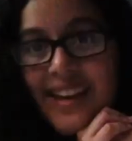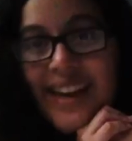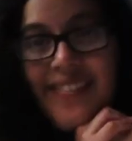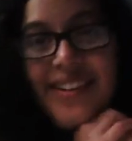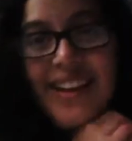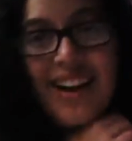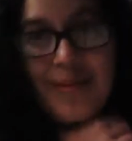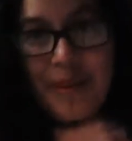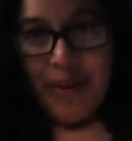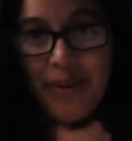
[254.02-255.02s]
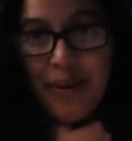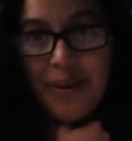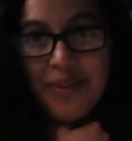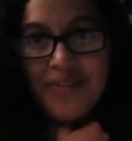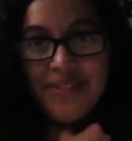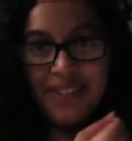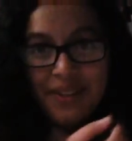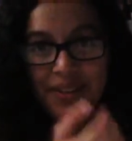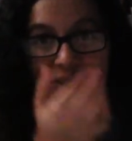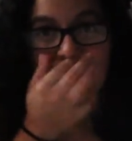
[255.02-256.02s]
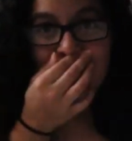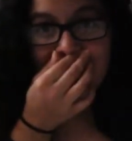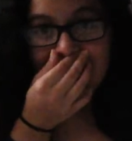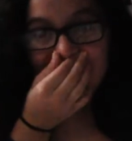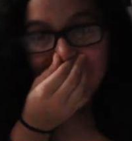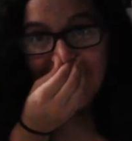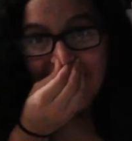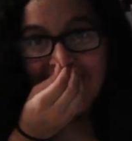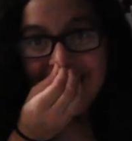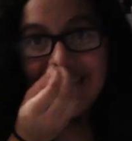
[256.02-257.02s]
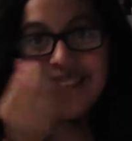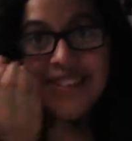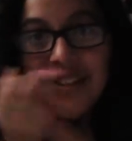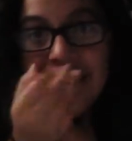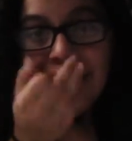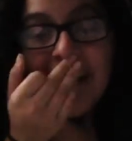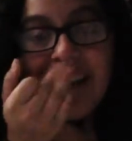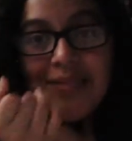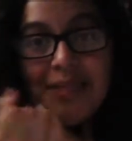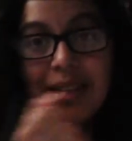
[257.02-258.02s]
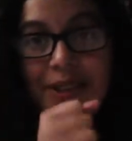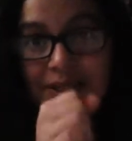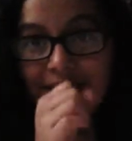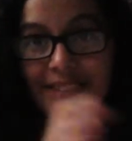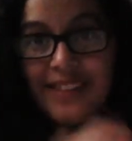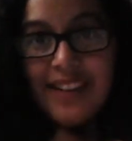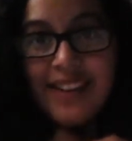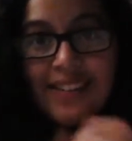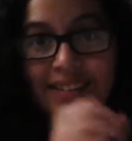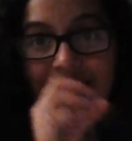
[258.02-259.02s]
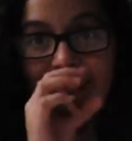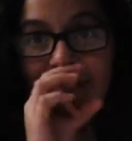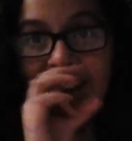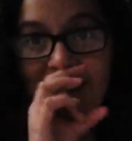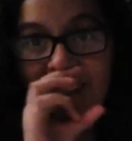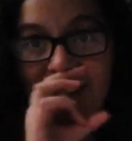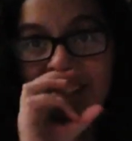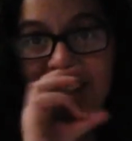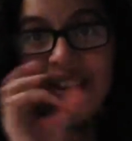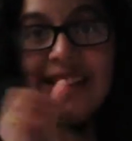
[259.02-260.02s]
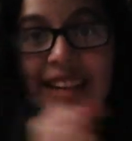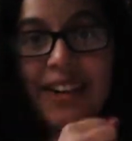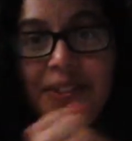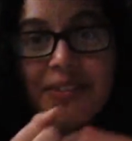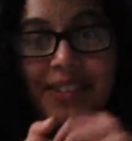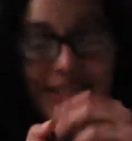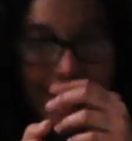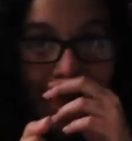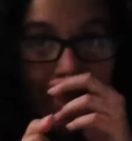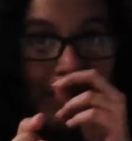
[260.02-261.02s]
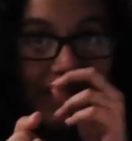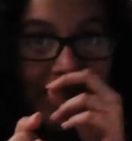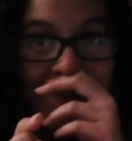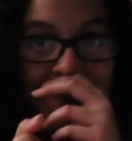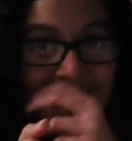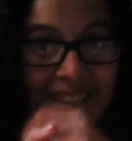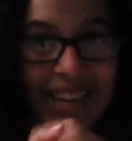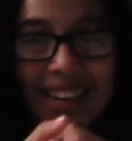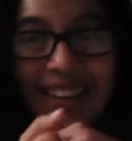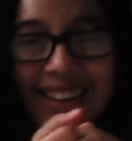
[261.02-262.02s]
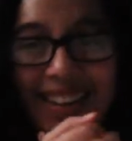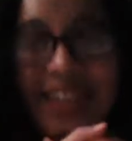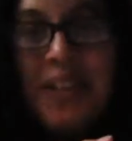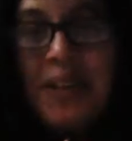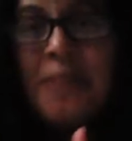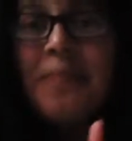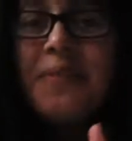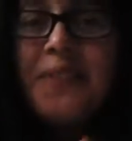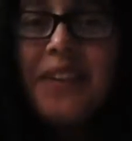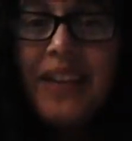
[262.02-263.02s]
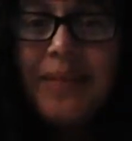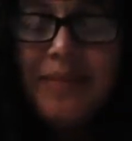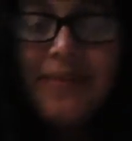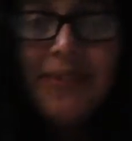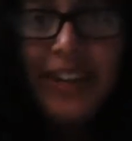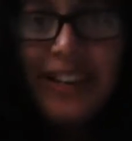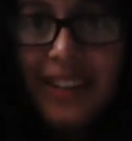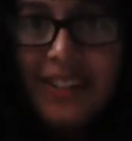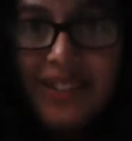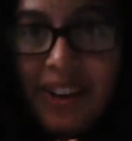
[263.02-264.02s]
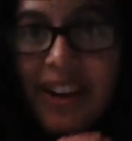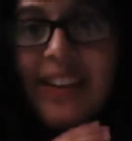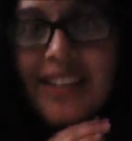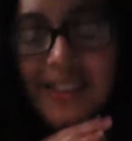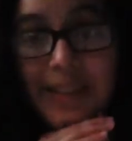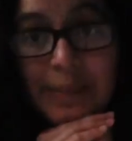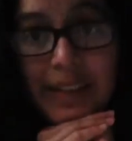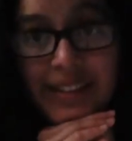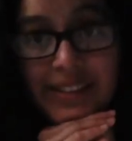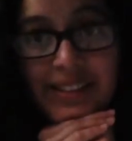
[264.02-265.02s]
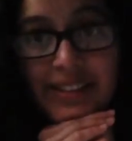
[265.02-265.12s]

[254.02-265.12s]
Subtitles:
I have a knot in my throat, you know, when you're trying not to cry. And my nose is like kind of itchy right now. That's what happens when I'm trying not to cry. Oh man.